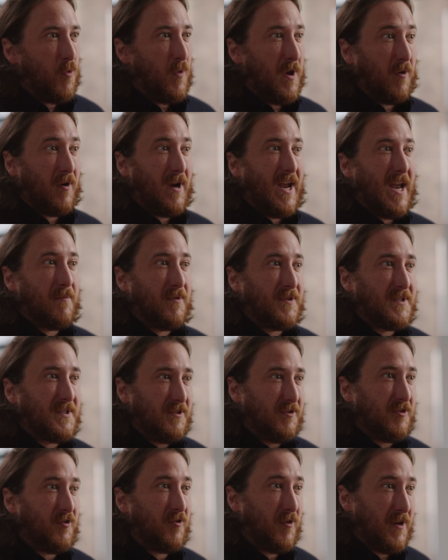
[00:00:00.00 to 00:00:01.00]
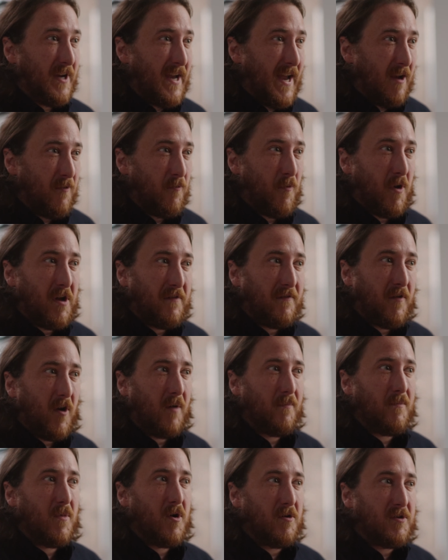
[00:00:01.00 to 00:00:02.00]
we were able to create one of our
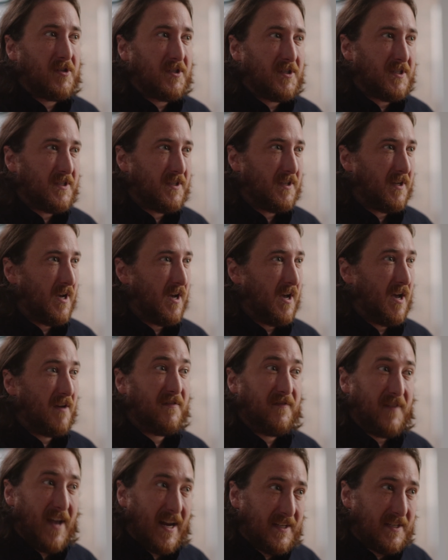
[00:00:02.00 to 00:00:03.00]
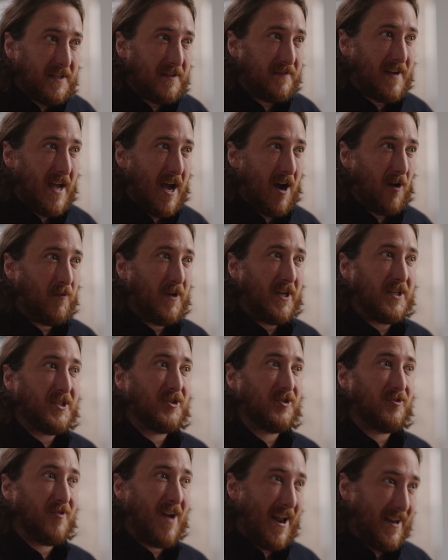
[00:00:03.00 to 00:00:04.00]
most effective outreach
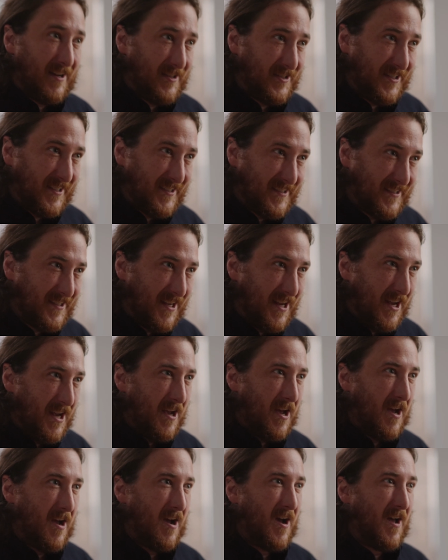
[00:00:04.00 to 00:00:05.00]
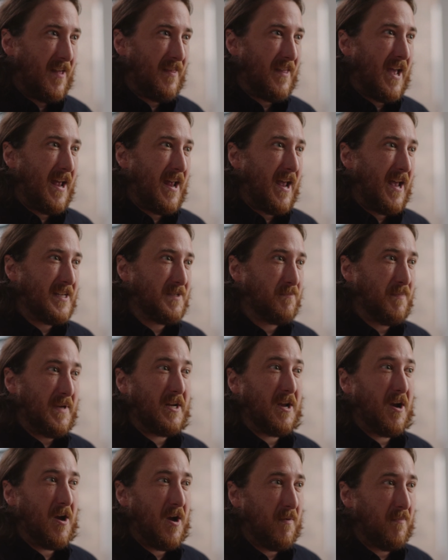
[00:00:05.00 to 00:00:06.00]
strategies that has
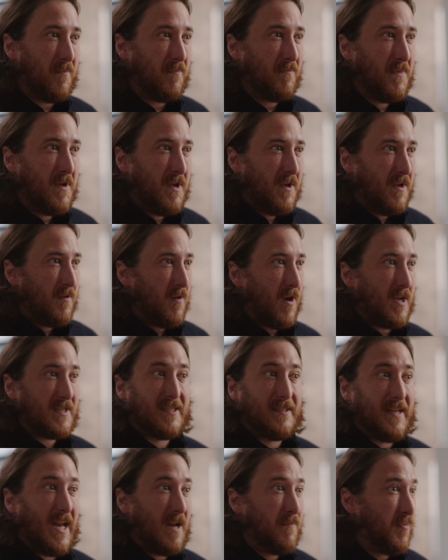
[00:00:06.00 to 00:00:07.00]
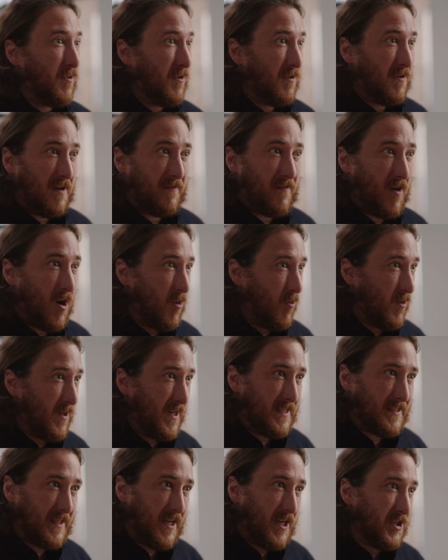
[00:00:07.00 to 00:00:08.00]
become a staple of our
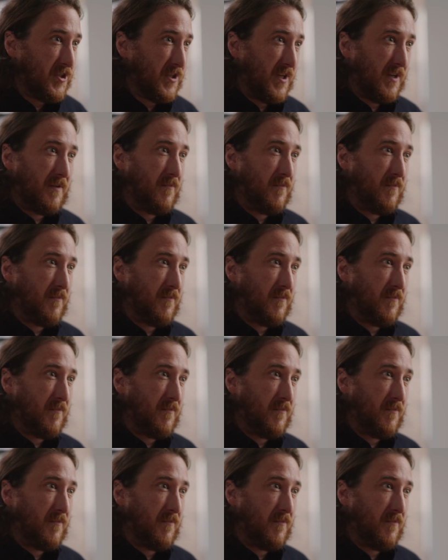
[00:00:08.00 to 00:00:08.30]
organization.